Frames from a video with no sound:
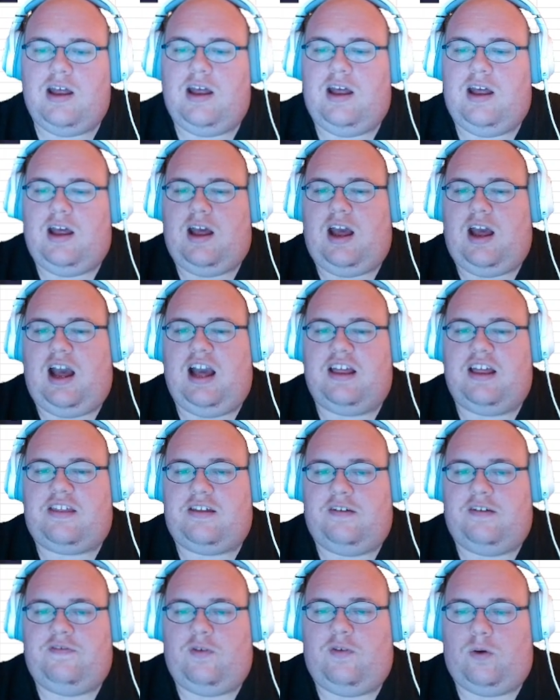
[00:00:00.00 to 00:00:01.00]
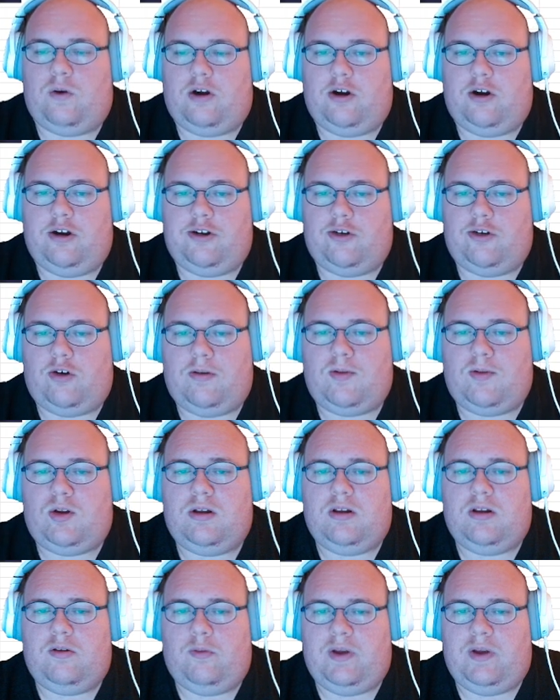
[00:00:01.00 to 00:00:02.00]
As for her normal,
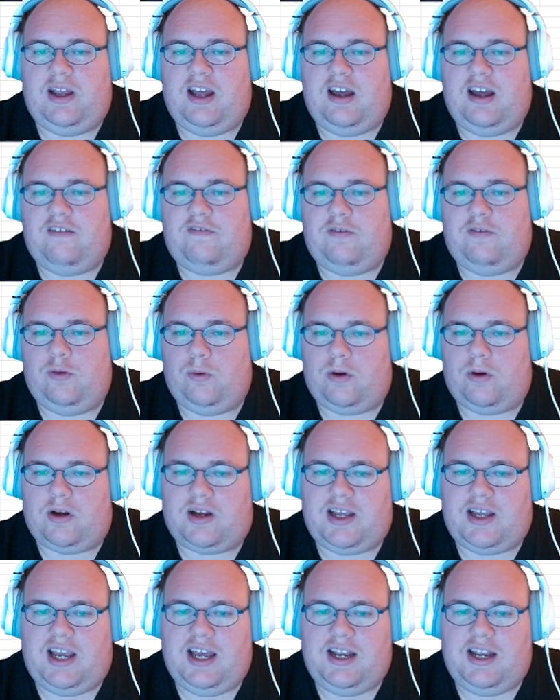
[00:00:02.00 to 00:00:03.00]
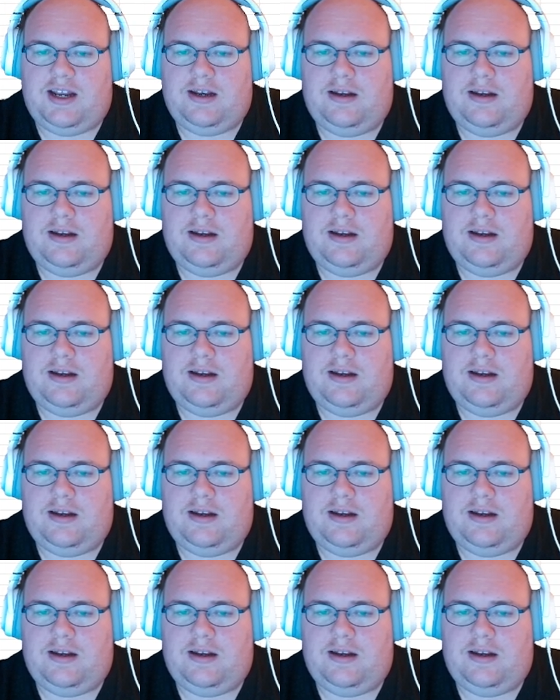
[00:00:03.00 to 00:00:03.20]
we have Fluor Cannon.